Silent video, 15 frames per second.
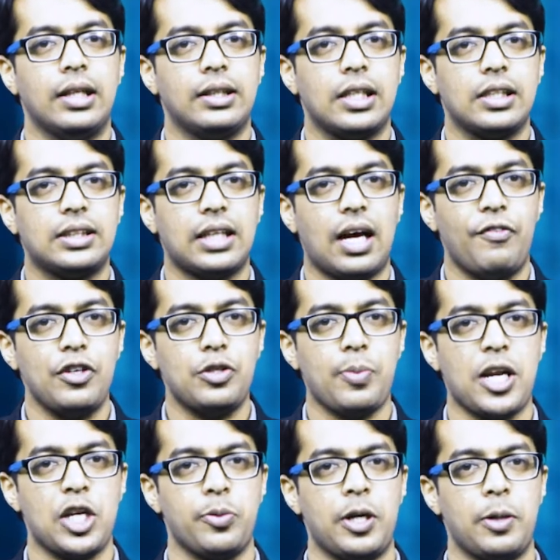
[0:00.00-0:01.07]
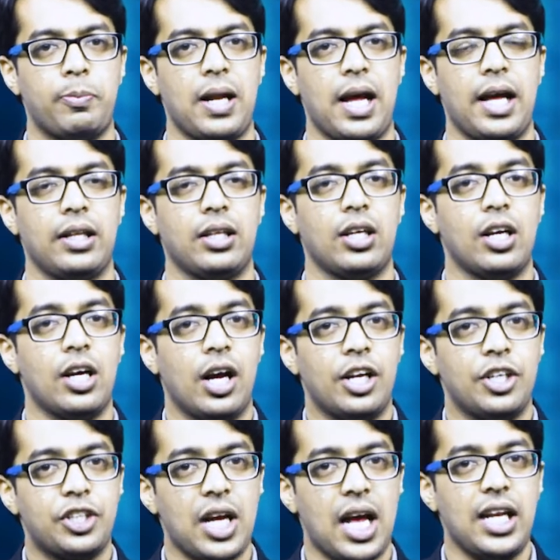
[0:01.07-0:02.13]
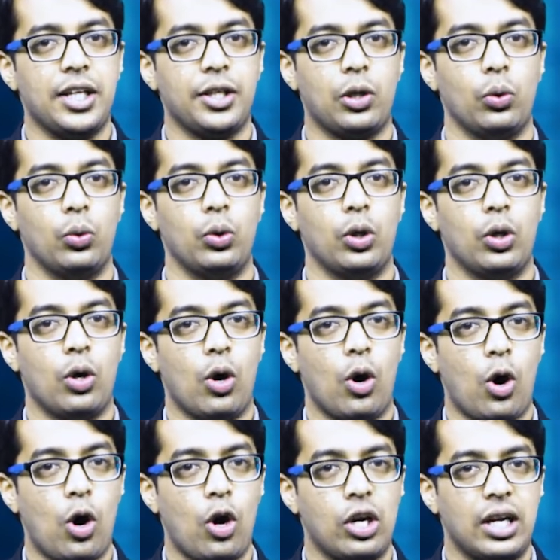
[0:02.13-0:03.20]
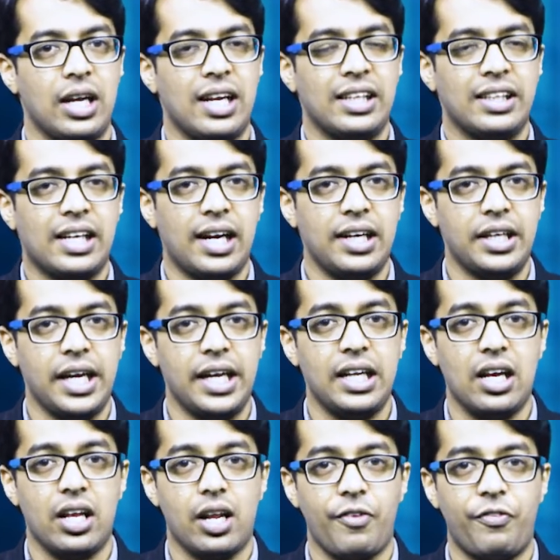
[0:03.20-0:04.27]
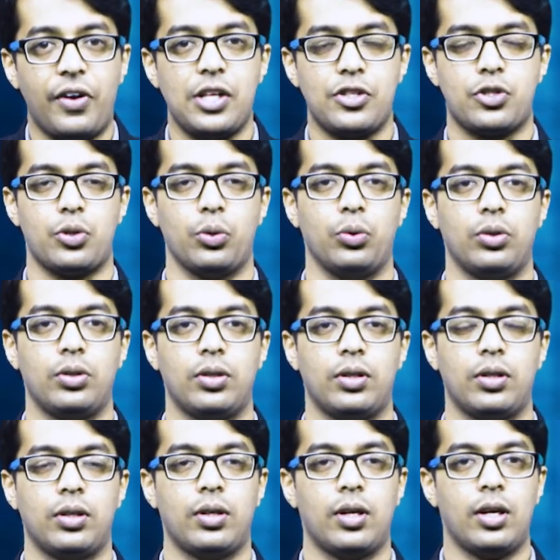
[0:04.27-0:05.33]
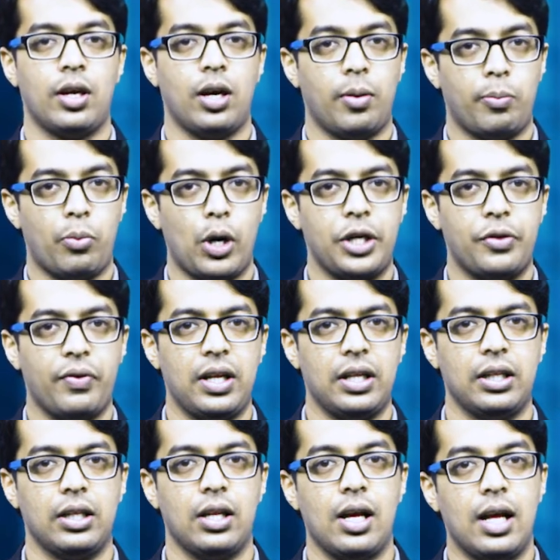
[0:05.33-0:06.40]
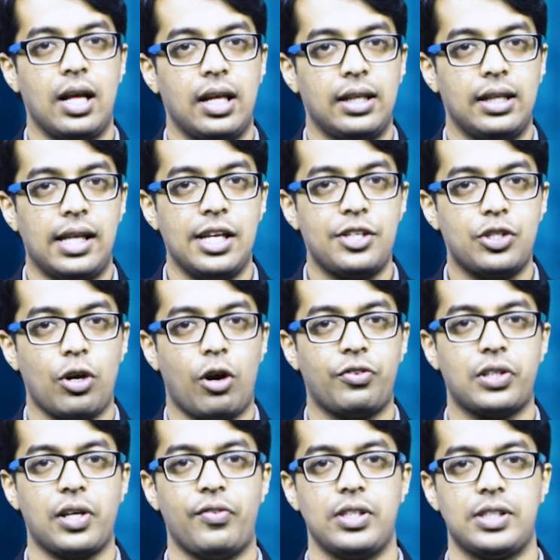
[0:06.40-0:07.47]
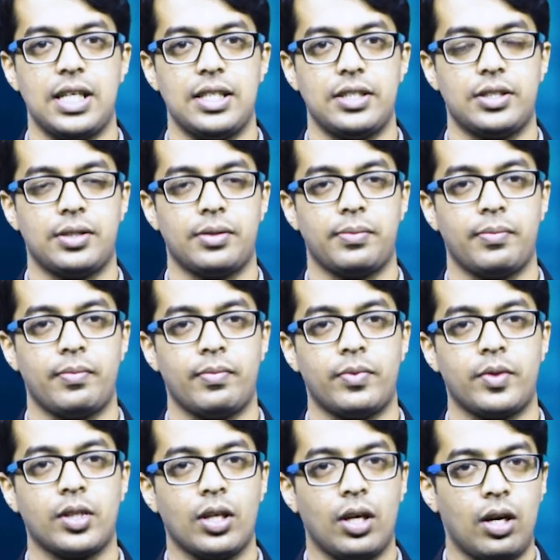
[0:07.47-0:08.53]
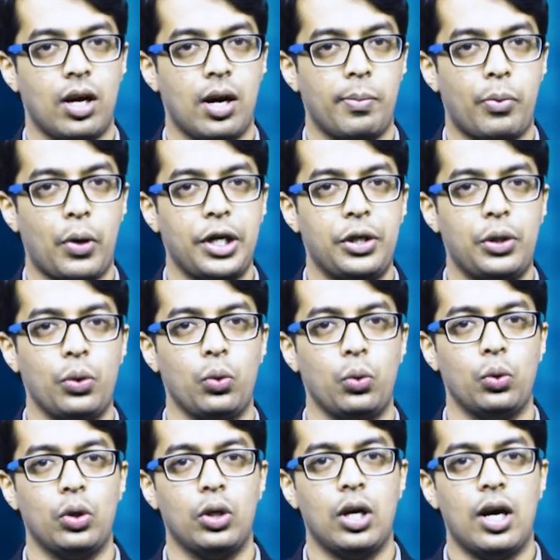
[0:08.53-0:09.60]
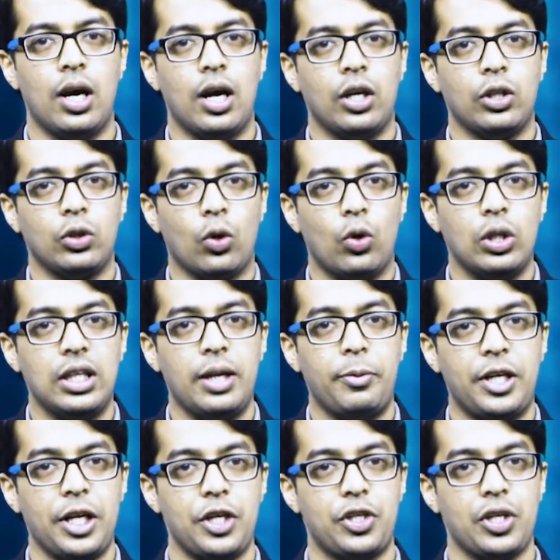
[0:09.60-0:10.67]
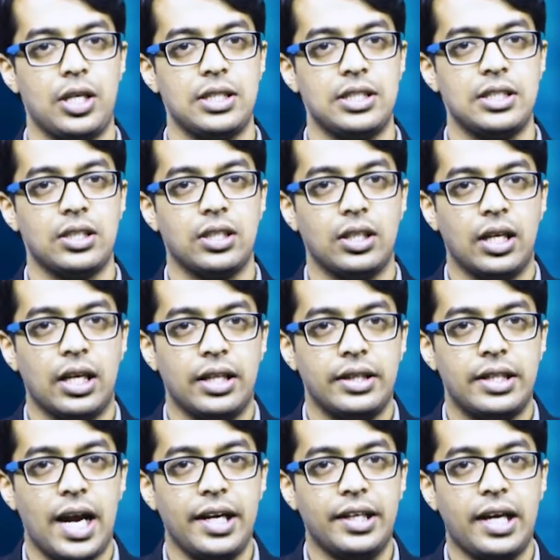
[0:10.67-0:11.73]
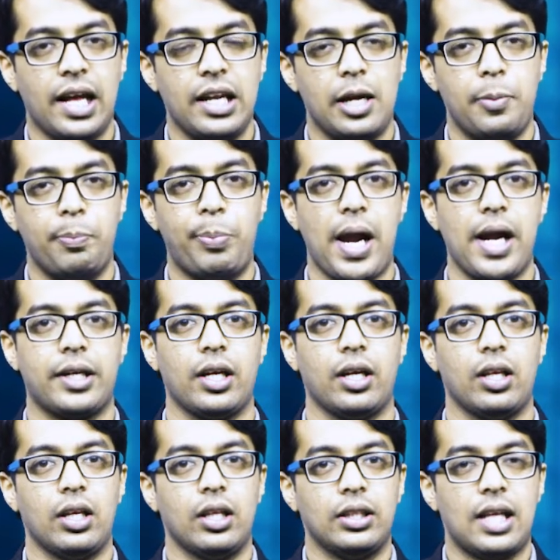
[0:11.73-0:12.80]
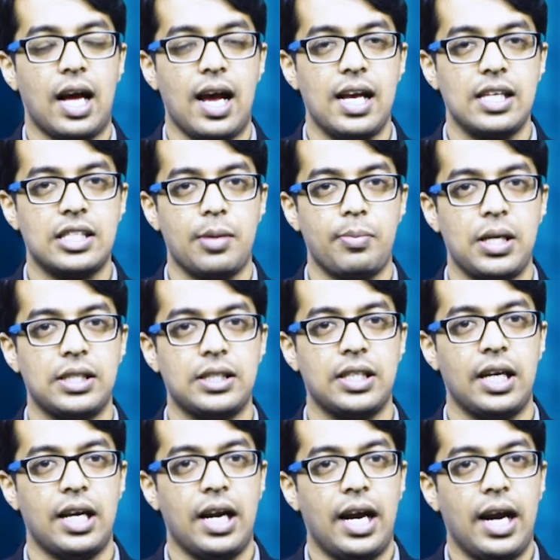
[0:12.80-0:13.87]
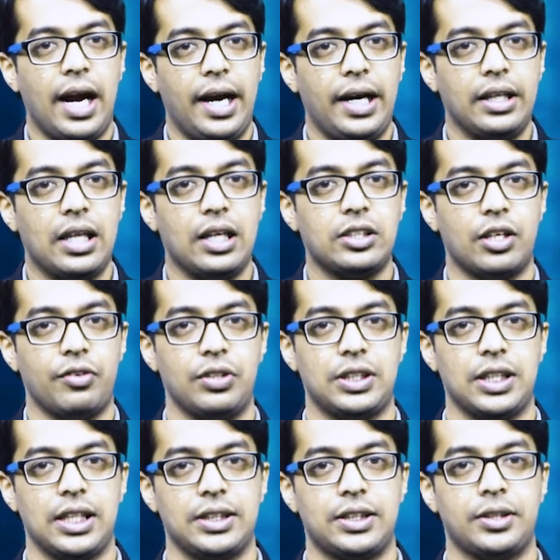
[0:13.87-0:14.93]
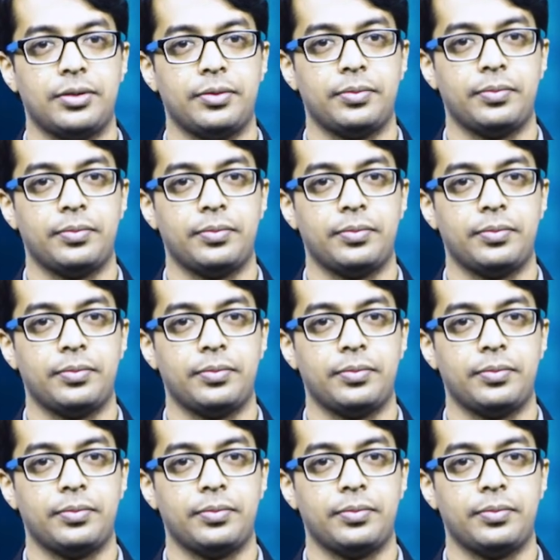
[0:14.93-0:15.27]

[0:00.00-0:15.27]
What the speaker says: The service management plan shall include or contain a reference to Point 1, list of services. Point 2, known limitations that can impact the SMS and the services.